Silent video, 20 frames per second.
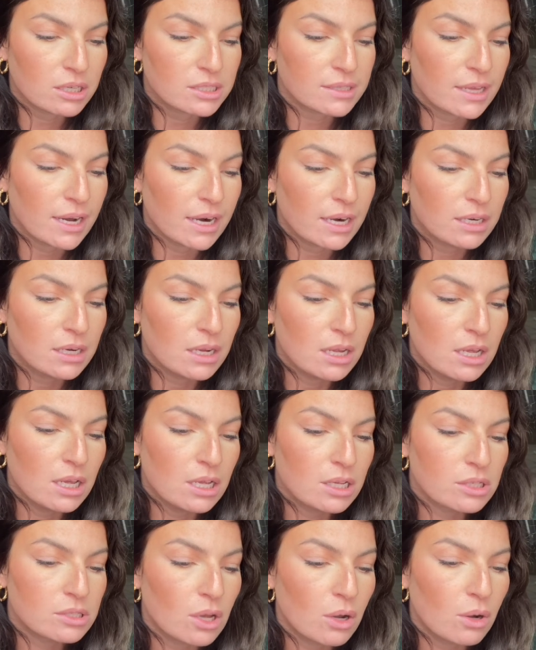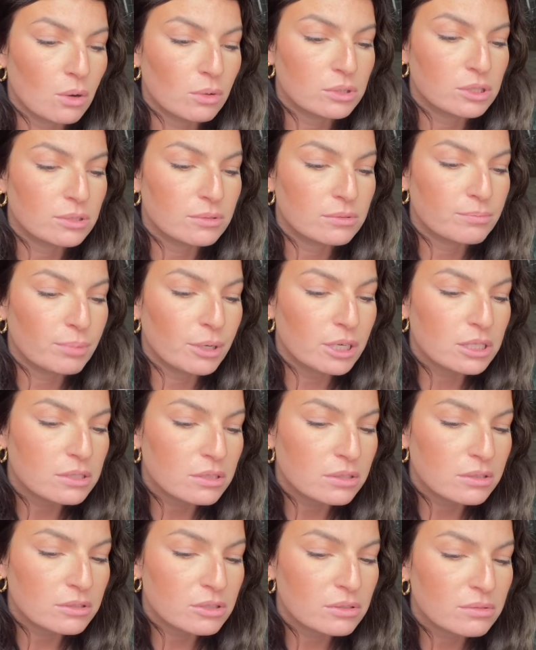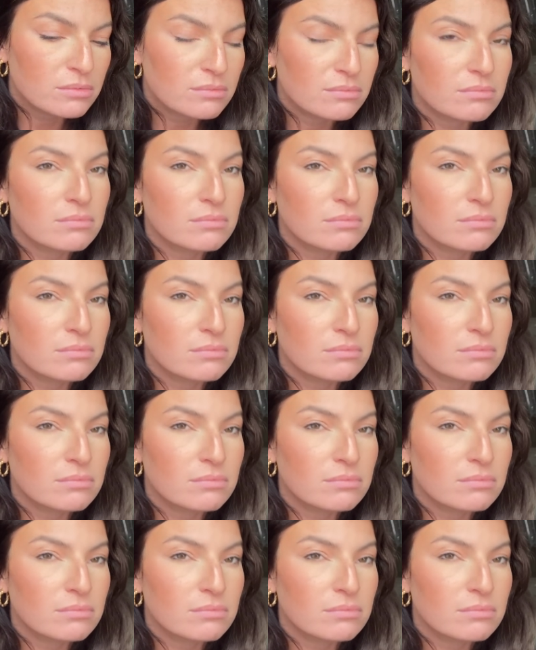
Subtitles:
there. So personal